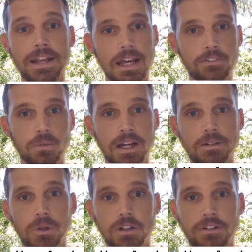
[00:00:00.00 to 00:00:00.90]
Another
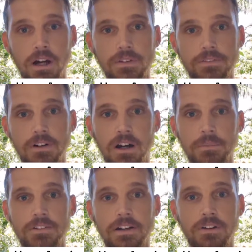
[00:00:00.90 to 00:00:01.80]
way to modify the
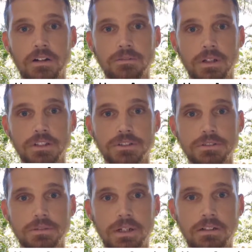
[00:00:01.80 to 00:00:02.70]
environment that I find works
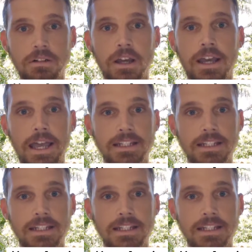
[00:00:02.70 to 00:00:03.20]
really well